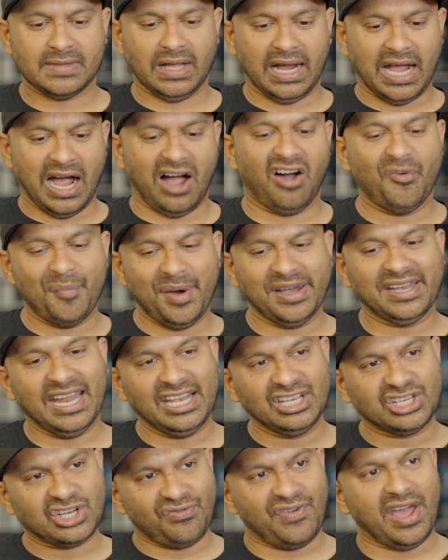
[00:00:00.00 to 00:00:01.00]
government
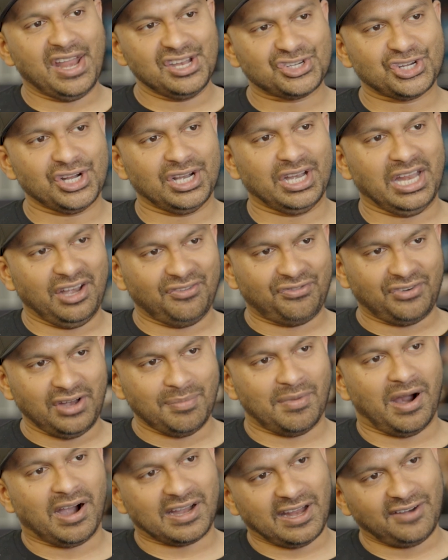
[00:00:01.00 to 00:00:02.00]
intervention in
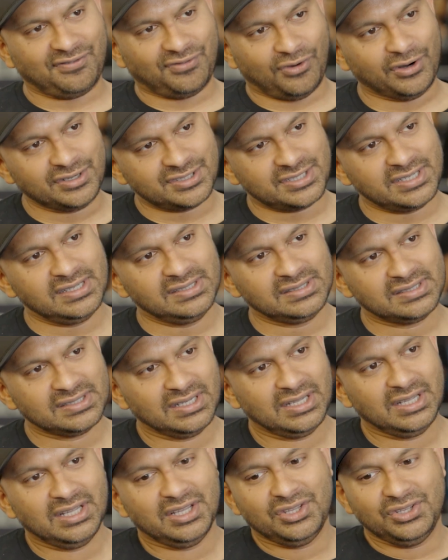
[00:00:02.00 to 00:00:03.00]
free market forces,
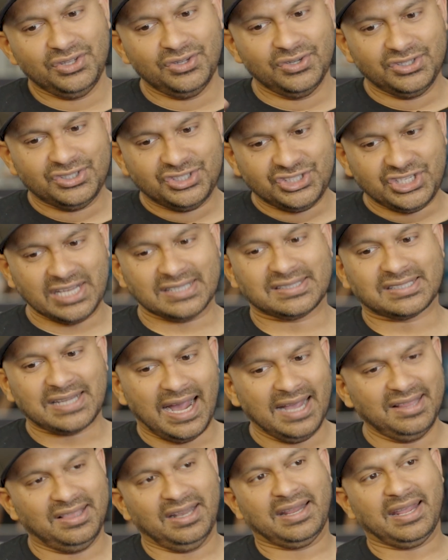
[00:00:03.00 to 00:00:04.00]
you just
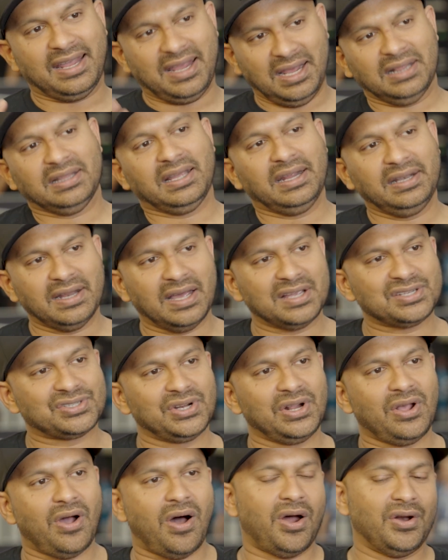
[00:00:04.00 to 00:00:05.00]
either kill the
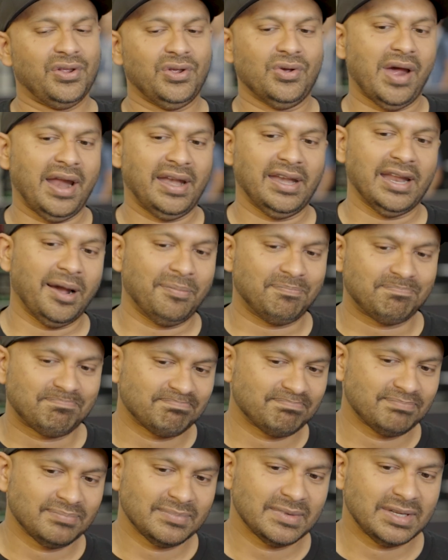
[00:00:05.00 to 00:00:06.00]
industry or you end up
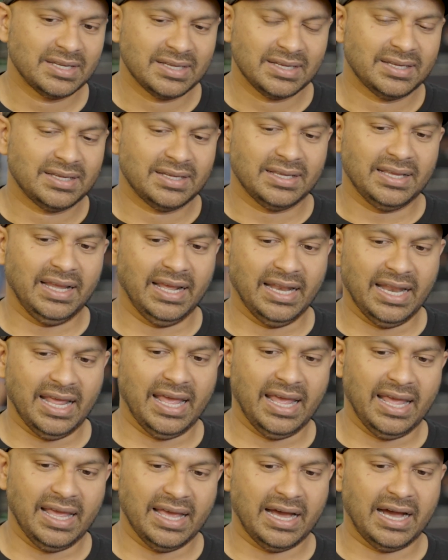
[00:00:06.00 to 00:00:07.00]
in
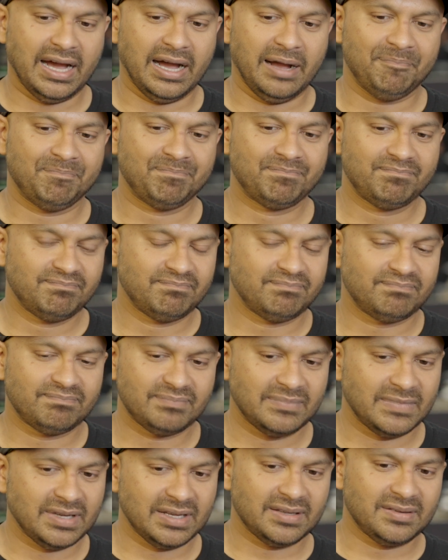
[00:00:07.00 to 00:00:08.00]

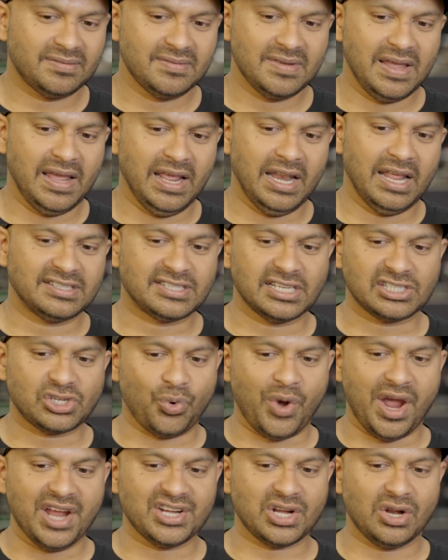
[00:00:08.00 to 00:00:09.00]
a
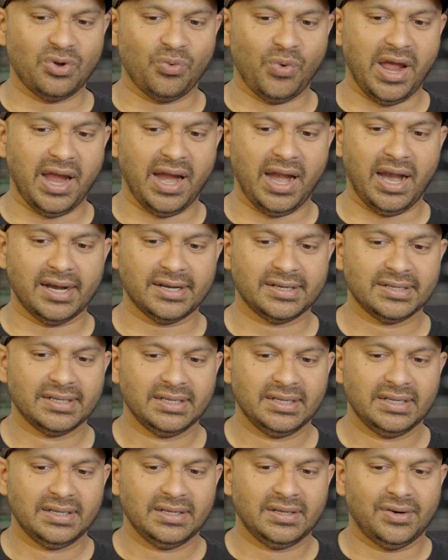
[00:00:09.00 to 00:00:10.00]
situation where
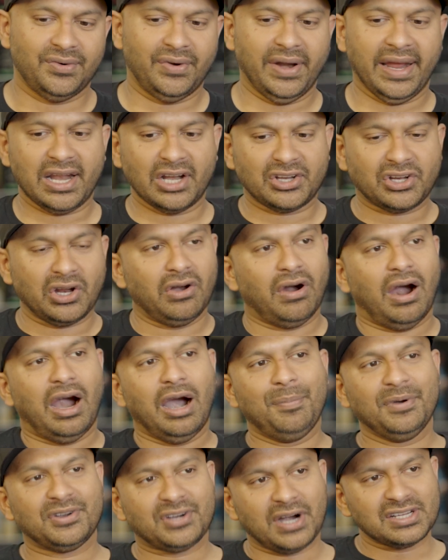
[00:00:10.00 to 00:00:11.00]
regulatory
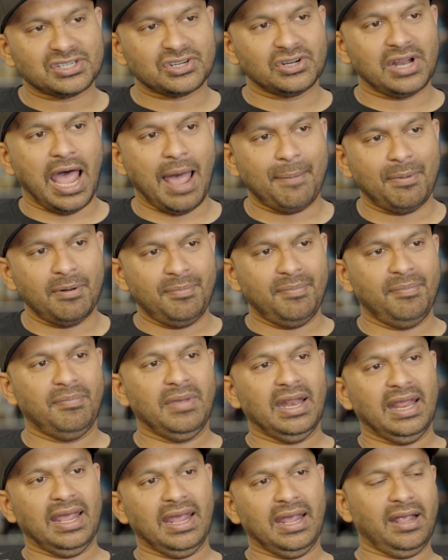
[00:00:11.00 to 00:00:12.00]
arbitrage could happen,
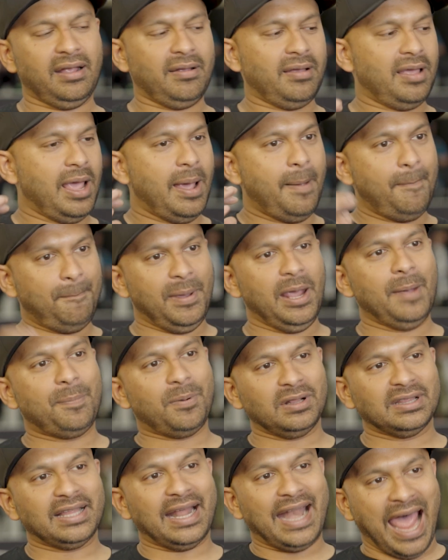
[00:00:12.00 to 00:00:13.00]
meaning
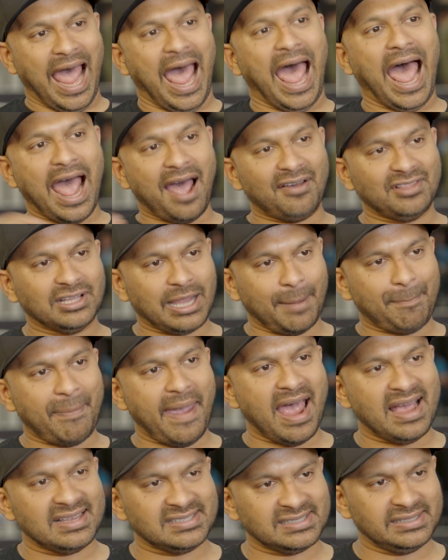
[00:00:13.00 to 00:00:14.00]
people that have the
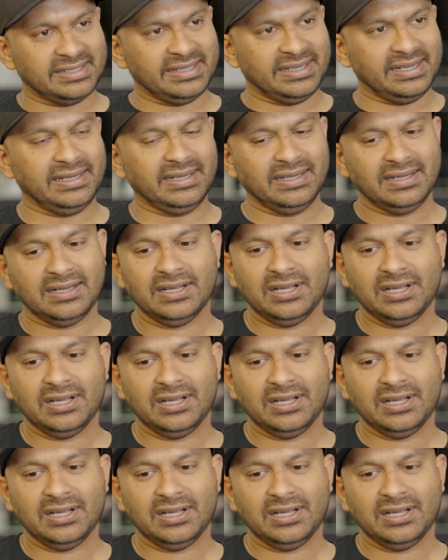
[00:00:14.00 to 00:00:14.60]
capacity